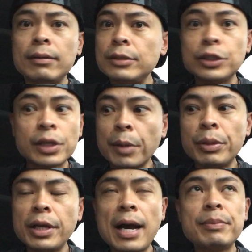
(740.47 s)
Just the
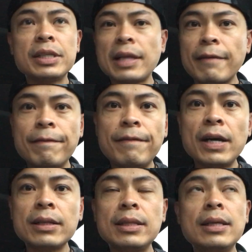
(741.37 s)
complete opposite. Like,
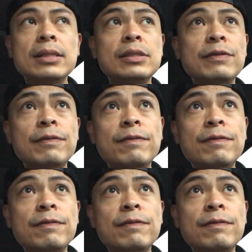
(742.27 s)
fuck this,